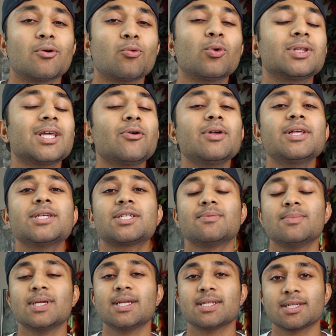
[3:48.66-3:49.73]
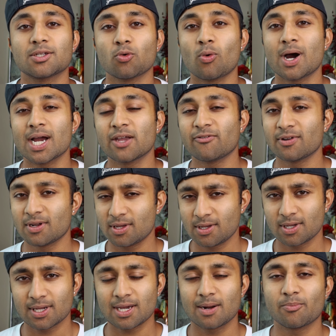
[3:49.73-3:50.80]
what that really just means as to why I even
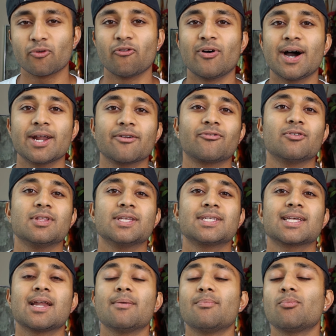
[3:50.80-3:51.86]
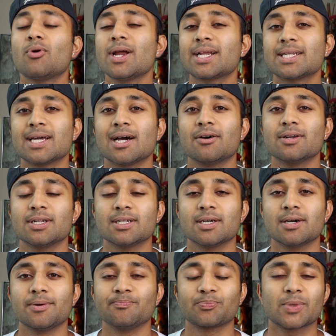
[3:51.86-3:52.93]
kind of provided for this kind of breakdown, and
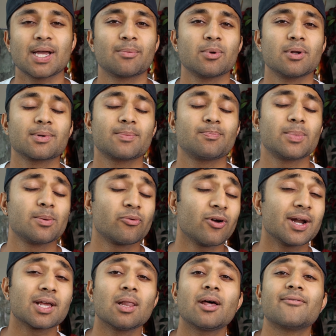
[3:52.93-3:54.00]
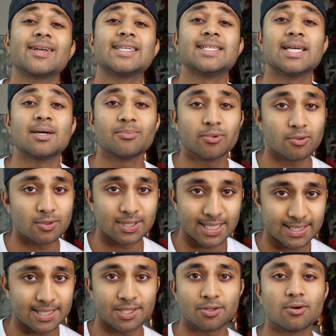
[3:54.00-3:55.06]
I'm going to be providing a lot of examples
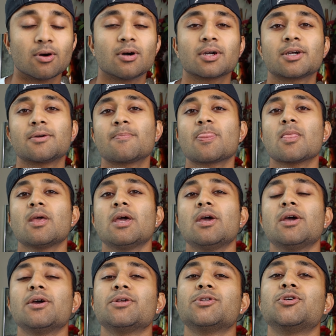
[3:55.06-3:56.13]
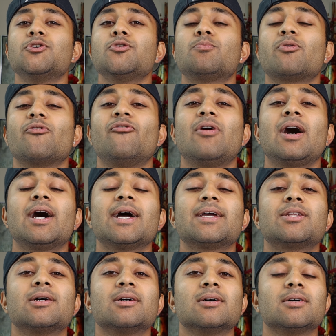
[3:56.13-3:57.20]
as I talk to
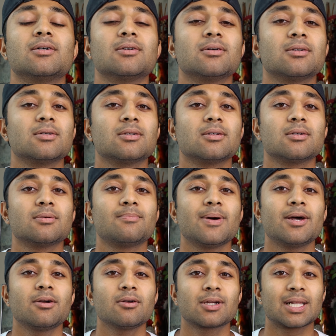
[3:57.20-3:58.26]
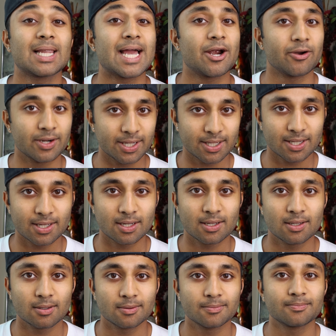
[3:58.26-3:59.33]
provide better clarity,
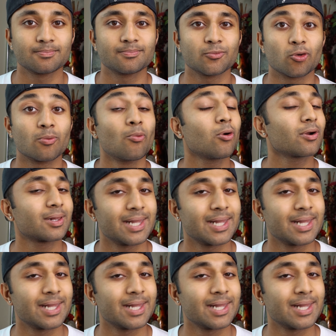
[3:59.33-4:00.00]
or more